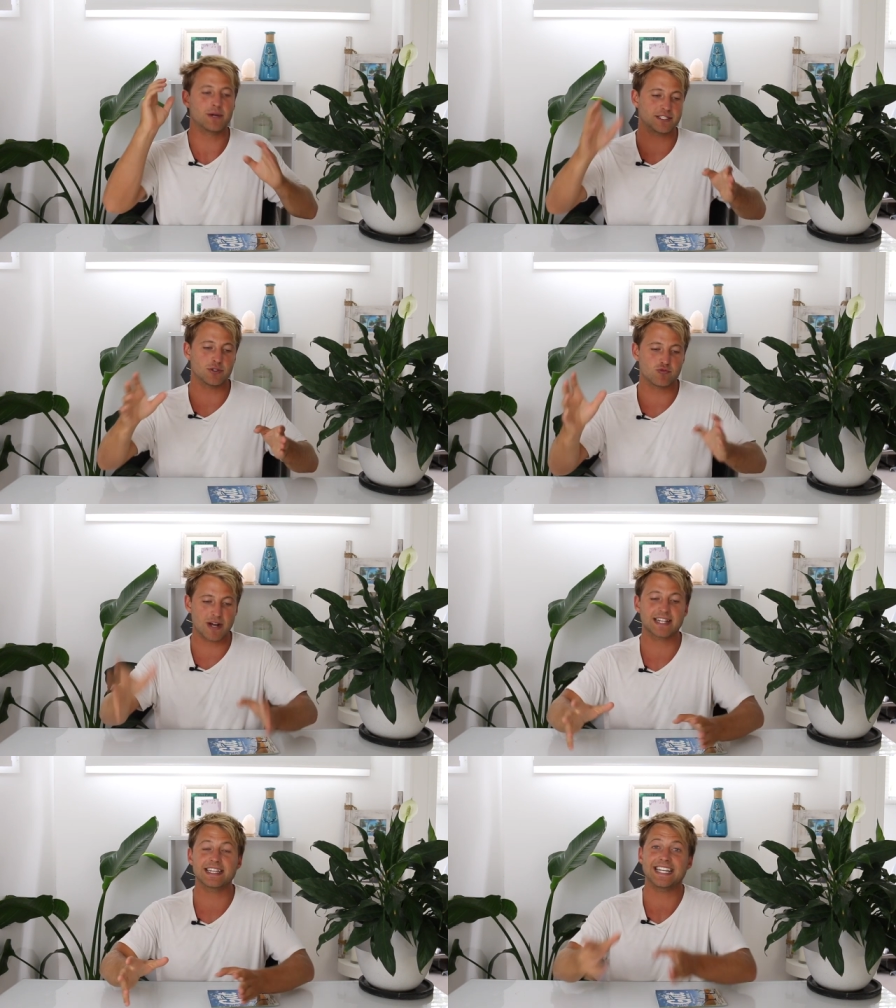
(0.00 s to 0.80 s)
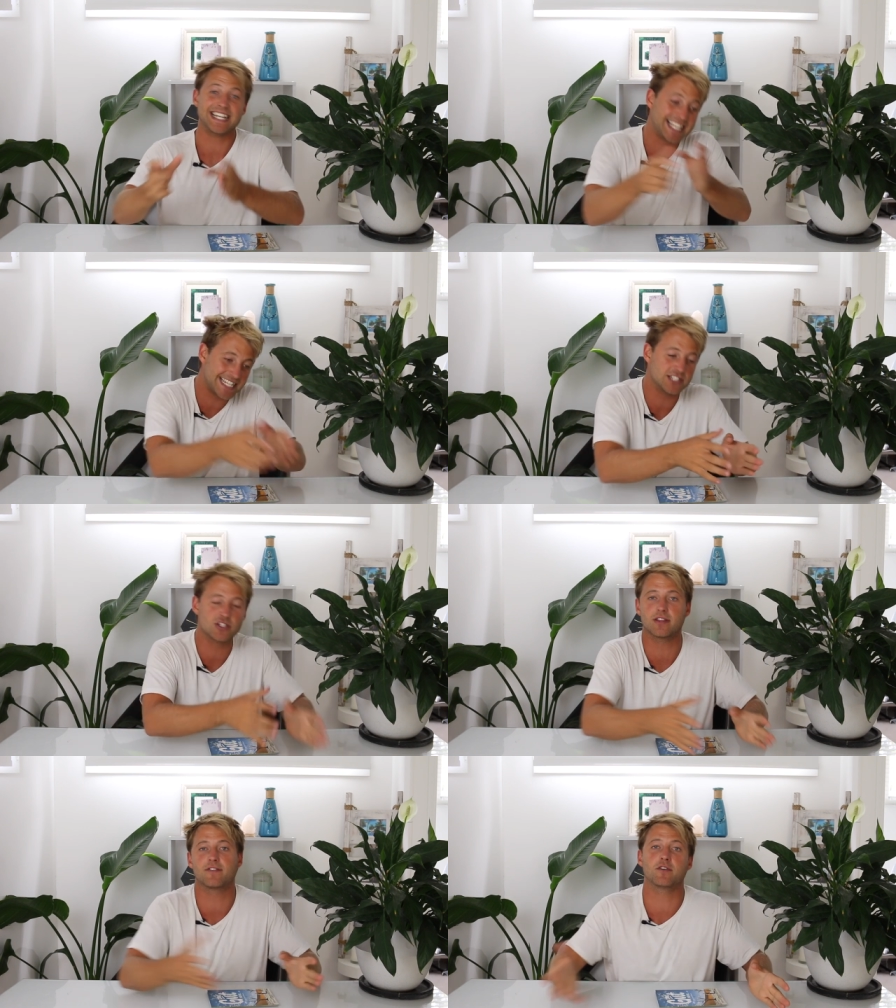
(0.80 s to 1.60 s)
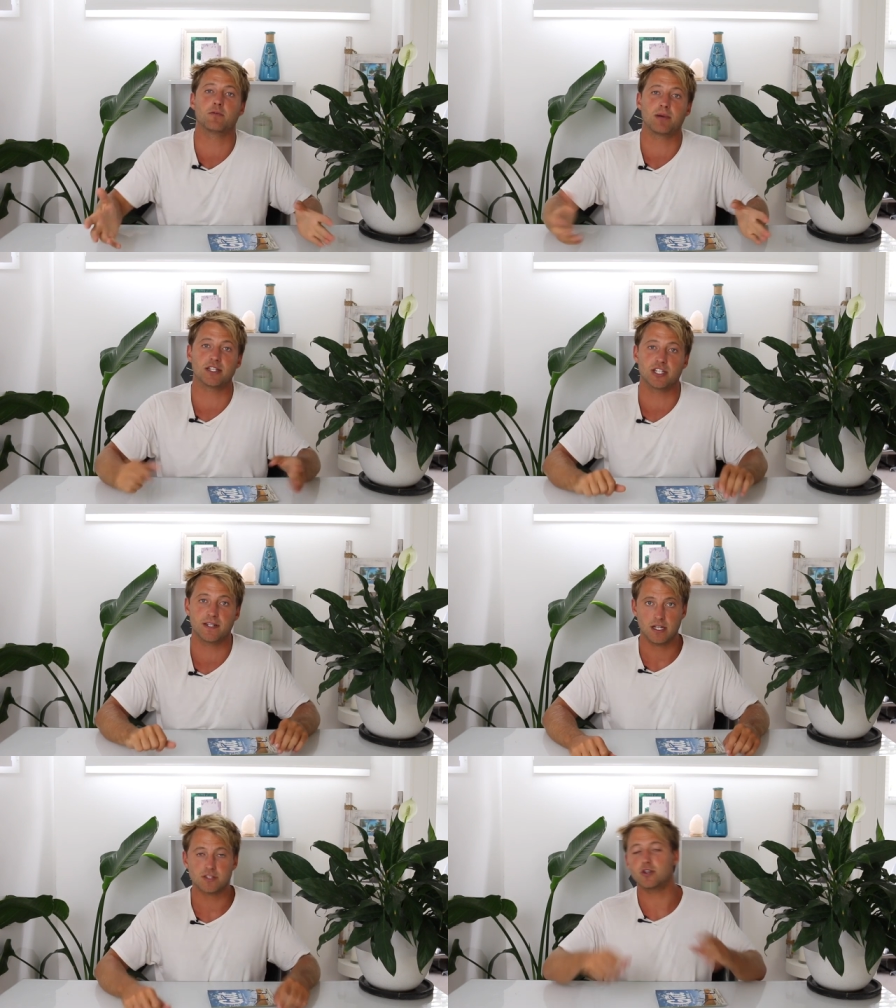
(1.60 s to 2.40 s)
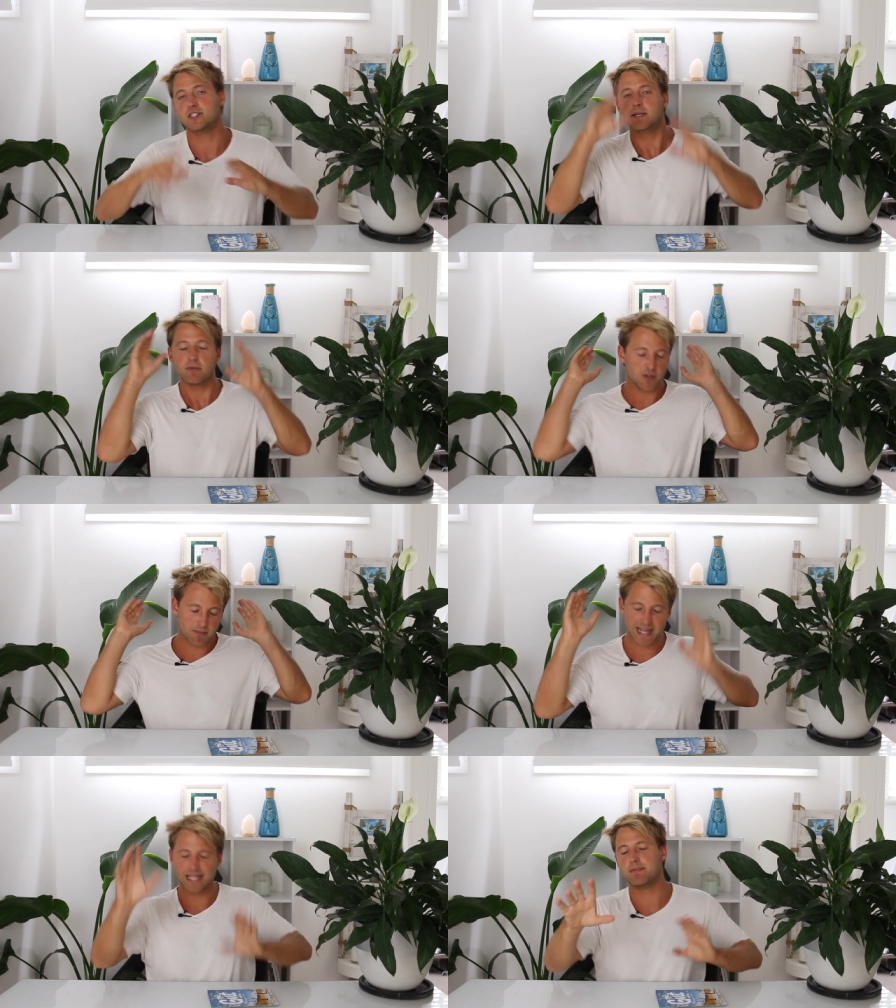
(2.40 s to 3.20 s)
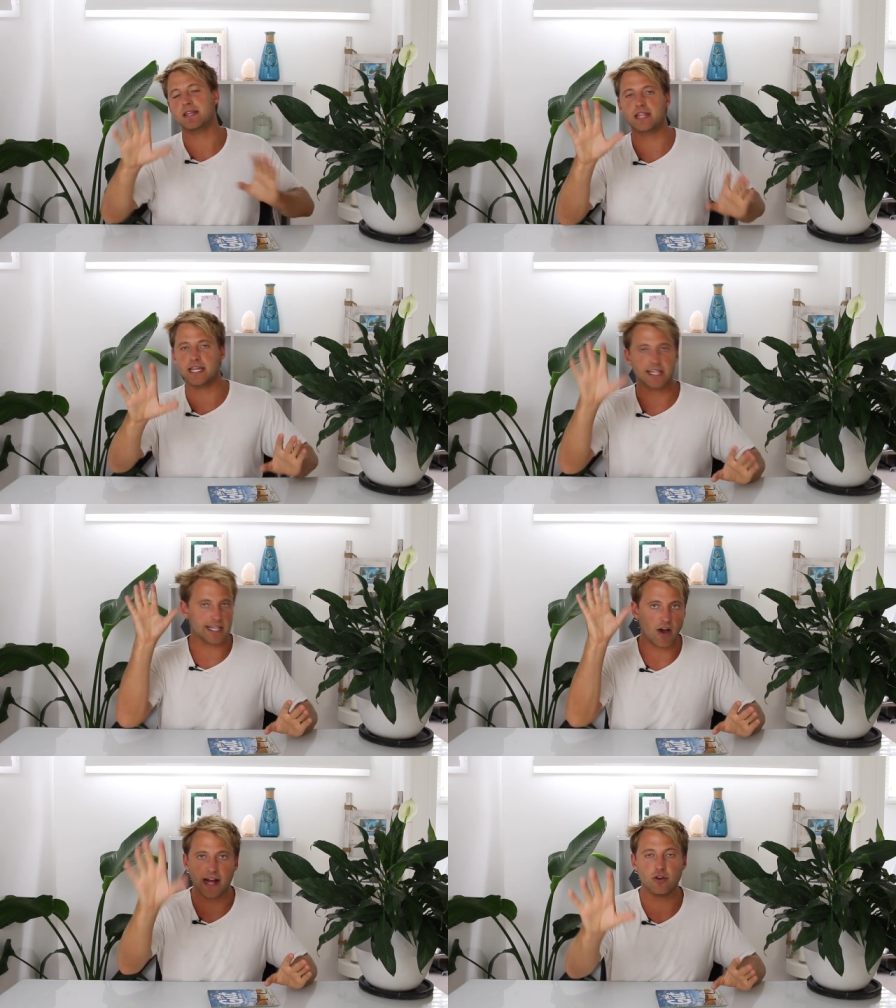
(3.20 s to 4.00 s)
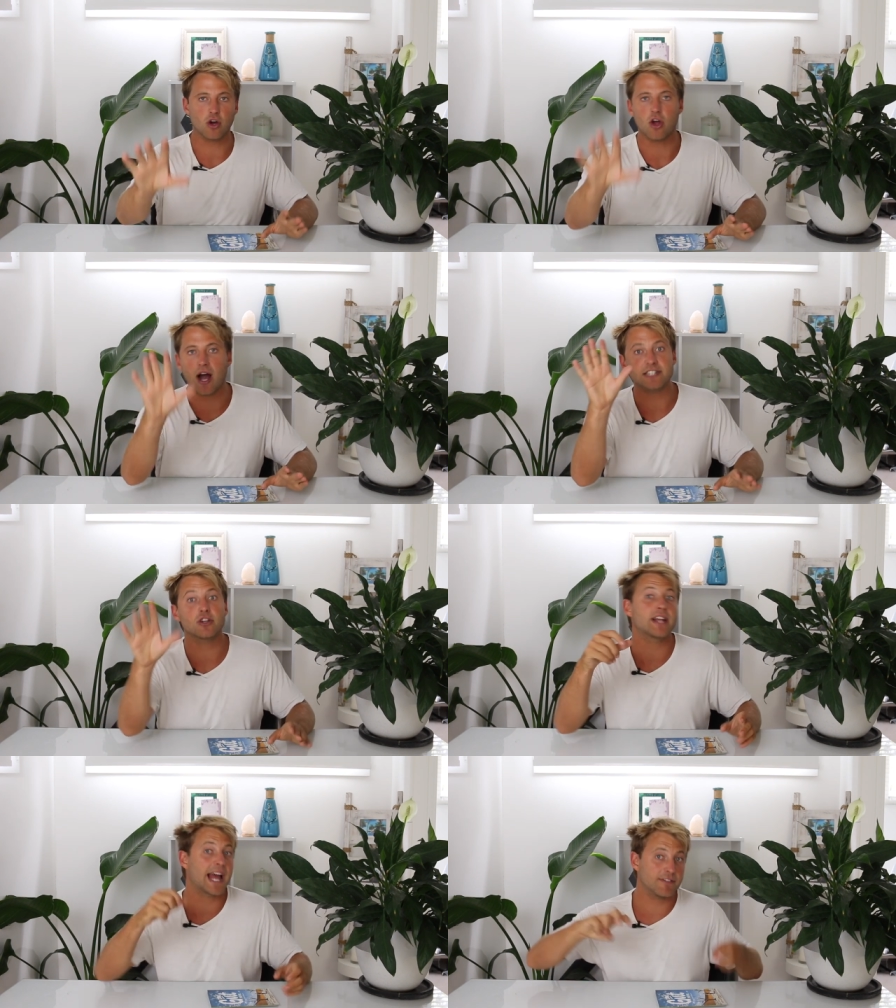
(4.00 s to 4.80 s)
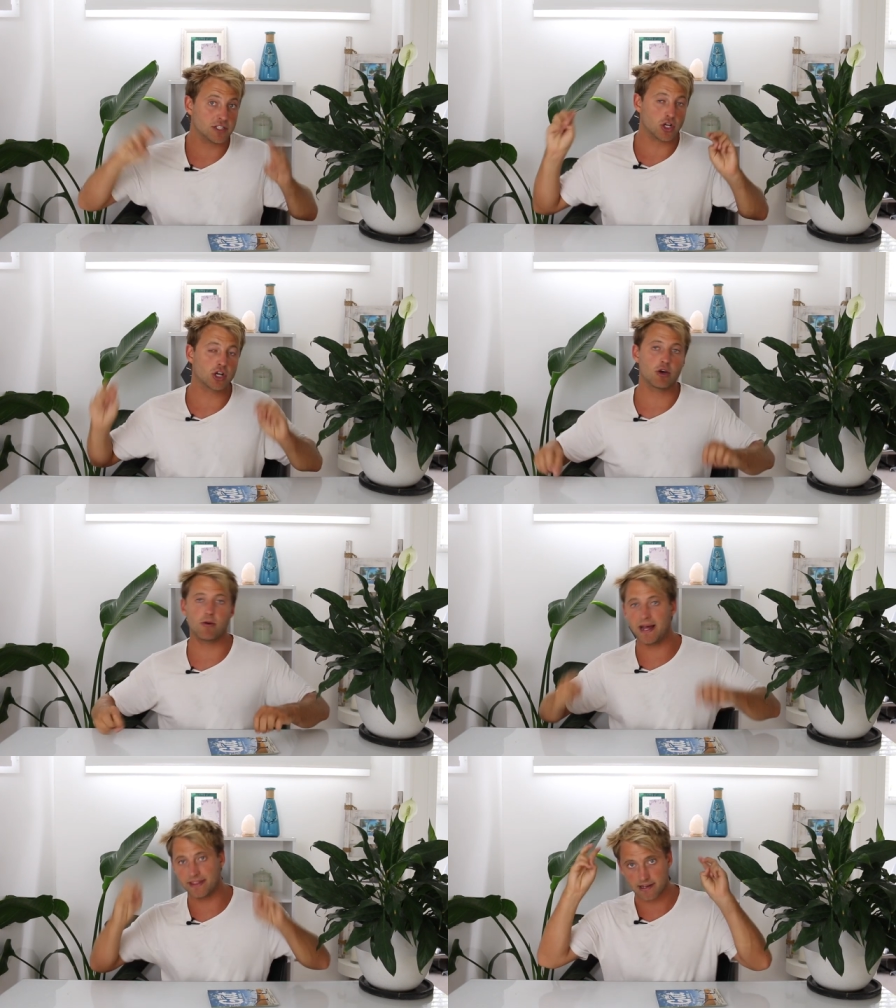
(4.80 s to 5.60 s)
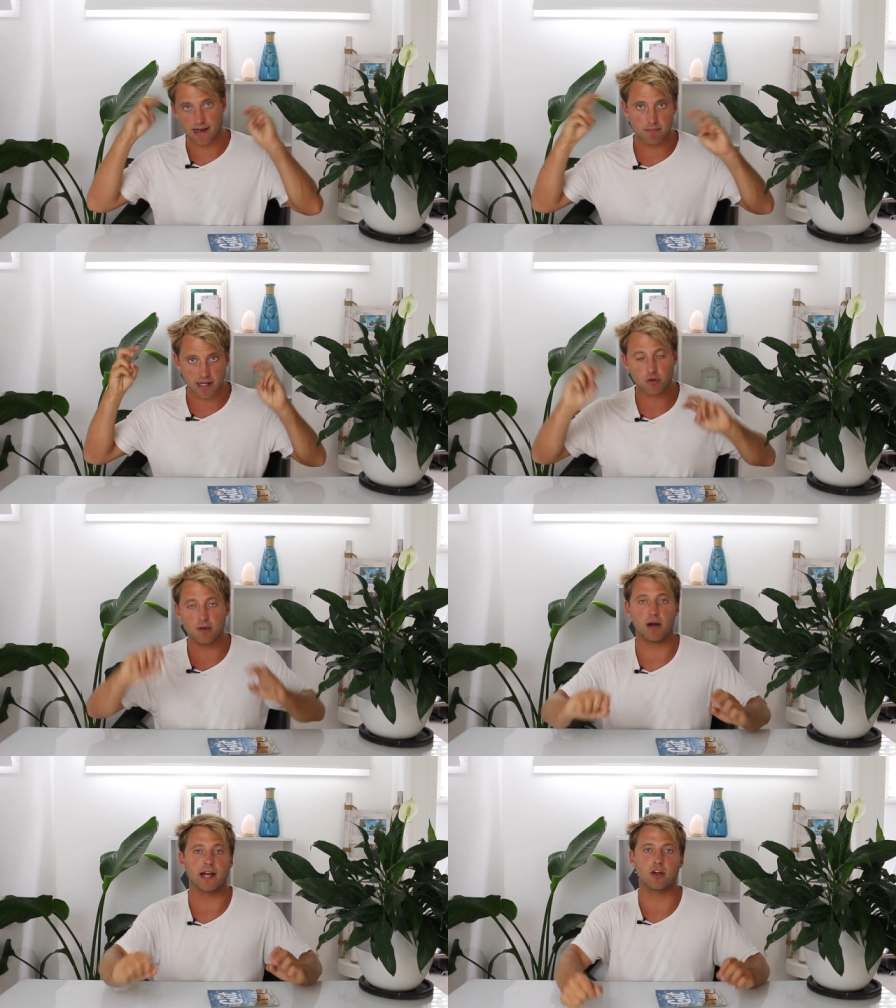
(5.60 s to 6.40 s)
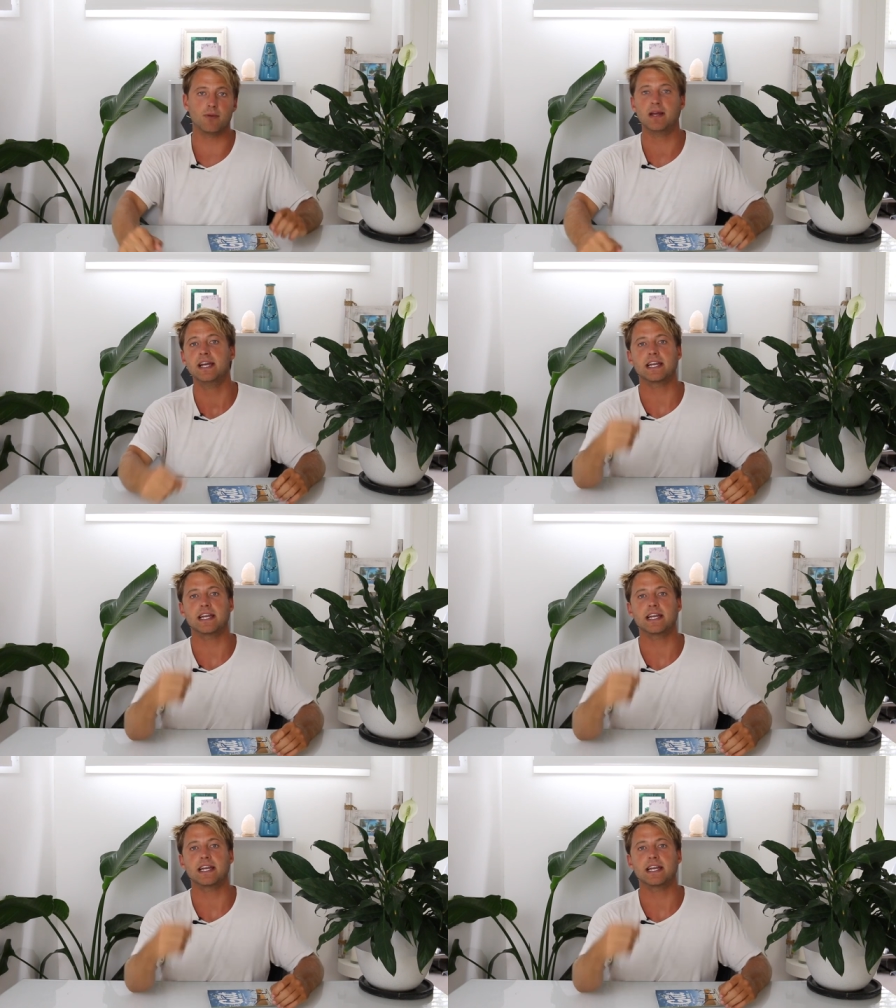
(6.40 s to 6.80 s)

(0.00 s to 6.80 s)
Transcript: went directly into the film budget. So some of you may be thinking, I know, I don't have a doco about the gut microbiome.